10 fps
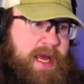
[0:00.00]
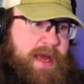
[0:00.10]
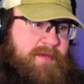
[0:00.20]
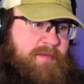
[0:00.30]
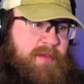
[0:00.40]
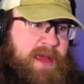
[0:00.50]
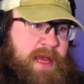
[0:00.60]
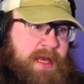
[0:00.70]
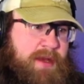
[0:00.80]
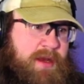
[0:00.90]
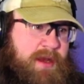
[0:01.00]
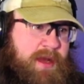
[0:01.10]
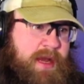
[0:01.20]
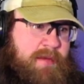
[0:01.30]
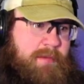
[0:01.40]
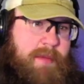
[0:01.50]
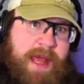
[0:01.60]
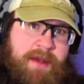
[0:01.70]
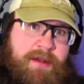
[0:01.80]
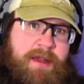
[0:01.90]
I have been and
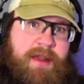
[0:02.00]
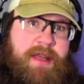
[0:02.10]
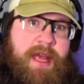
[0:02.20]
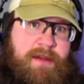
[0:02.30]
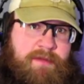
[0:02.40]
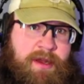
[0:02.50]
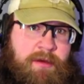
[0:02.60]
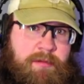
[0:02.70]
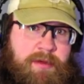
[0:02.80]
mailed the envelope.